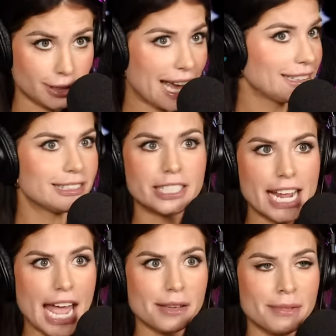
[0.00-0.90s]
That's their
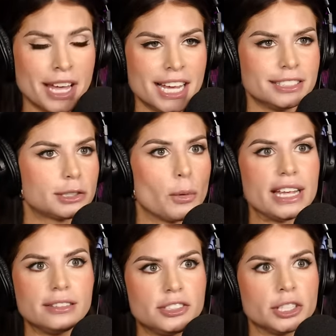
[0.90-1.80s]
name
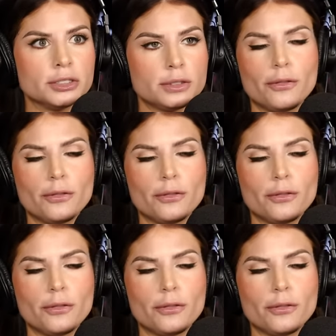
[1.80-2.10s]
squeezed juice,